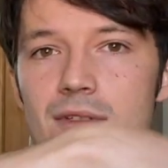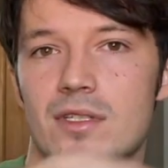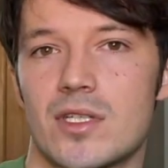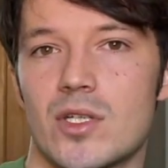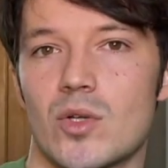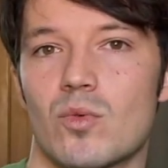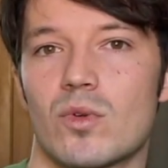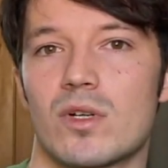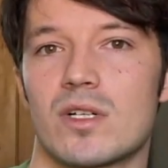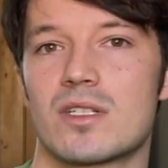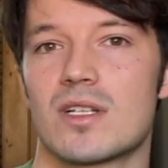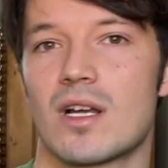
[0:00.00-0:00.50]

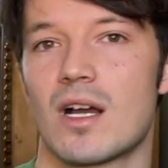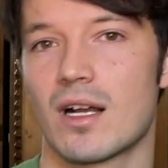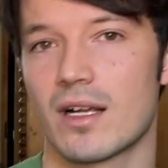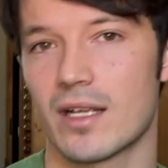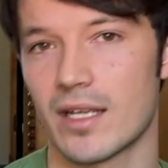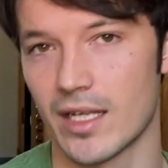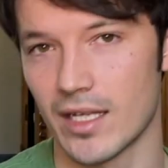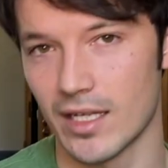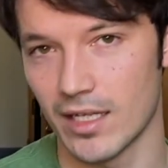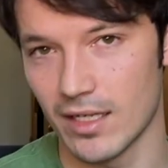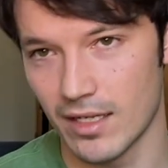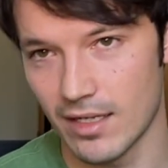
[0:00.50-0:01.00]
So we're
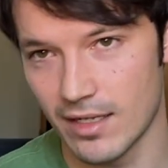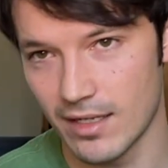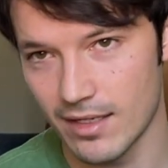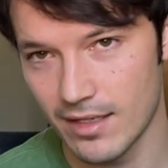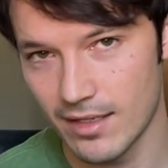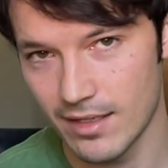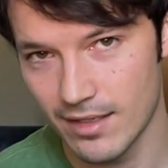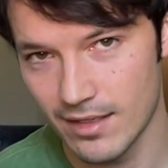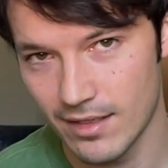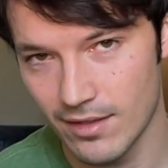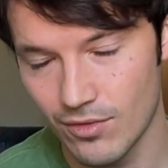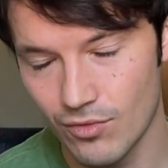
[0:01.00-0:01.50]
talking
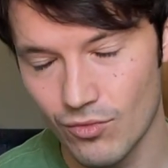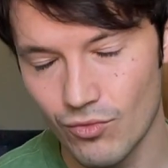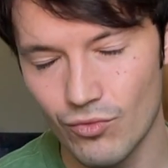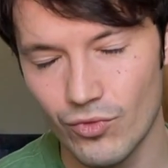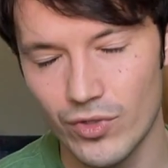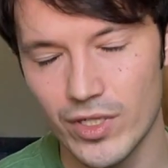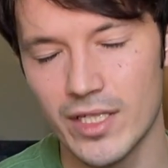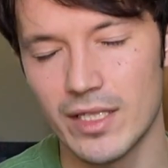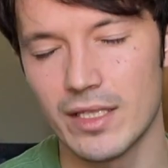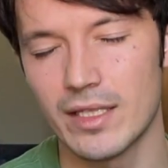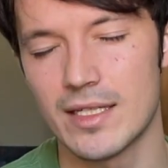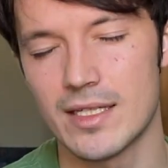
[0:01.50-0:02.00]

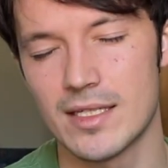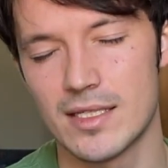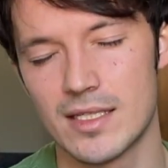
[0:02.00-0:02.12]
really